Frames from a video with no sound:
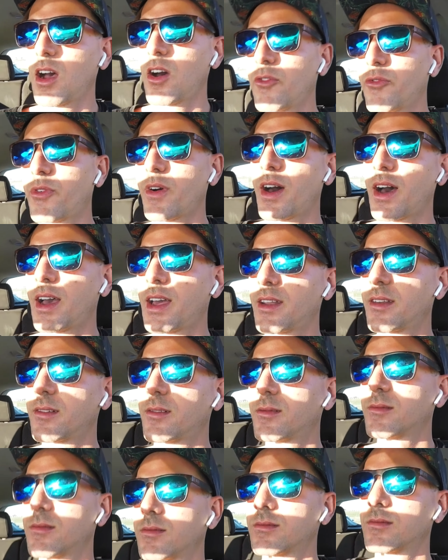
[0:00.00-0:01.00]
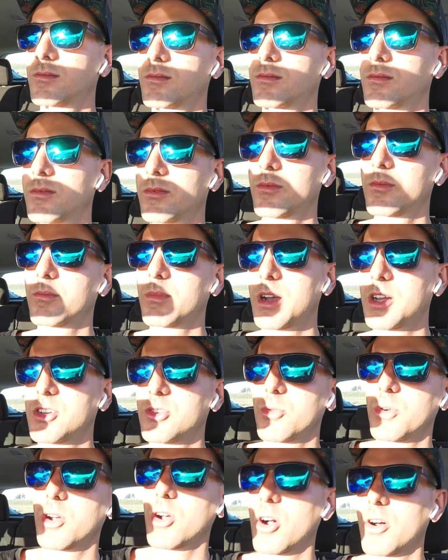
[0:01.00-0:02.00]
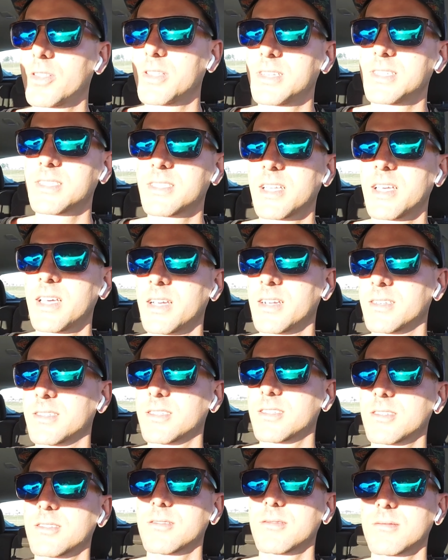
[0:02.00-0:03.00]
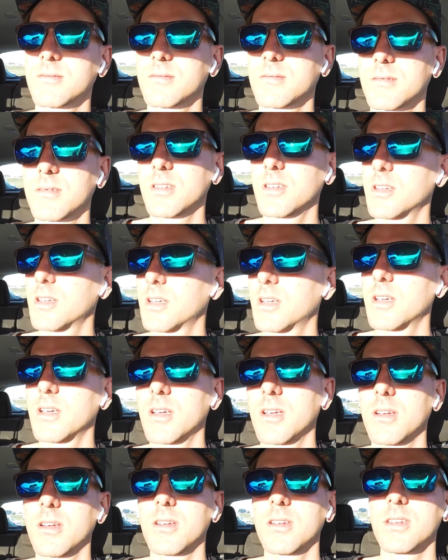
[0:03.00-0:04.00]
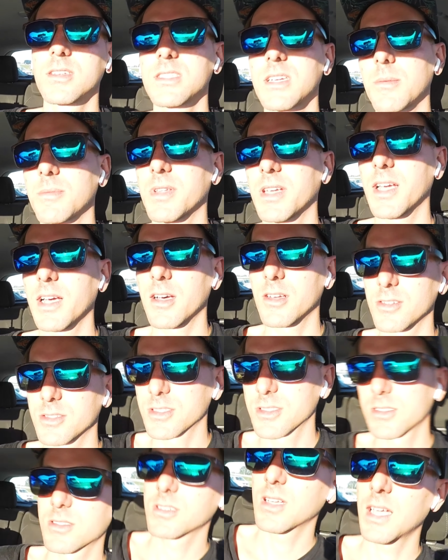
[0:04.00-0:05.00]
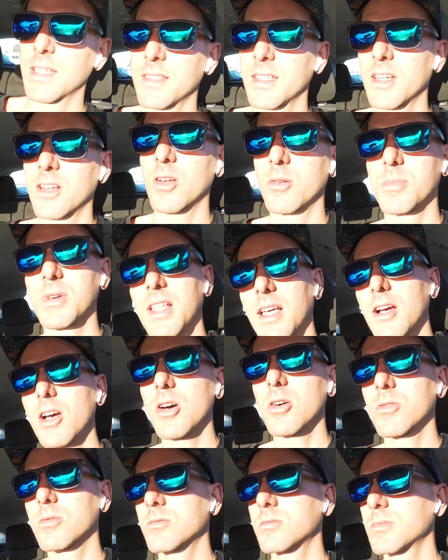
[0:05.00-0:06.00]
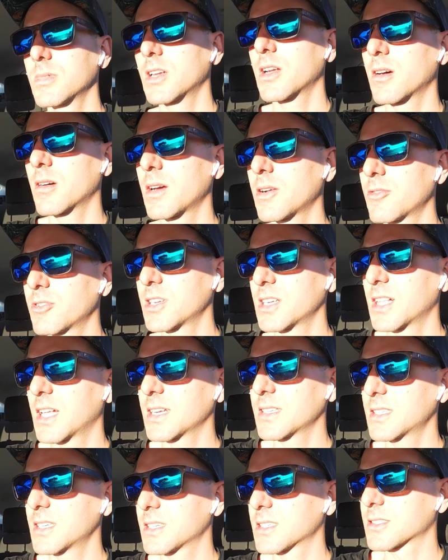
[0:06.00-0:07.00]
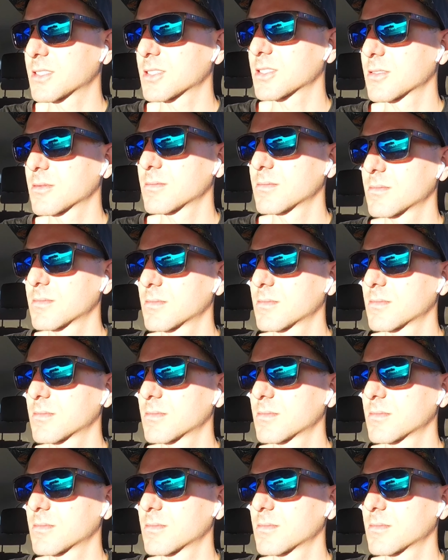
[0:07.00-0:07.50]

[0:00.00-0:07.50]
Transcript: I'll find, by doing all these things, something else. And then I'll be like, oh, I really like this.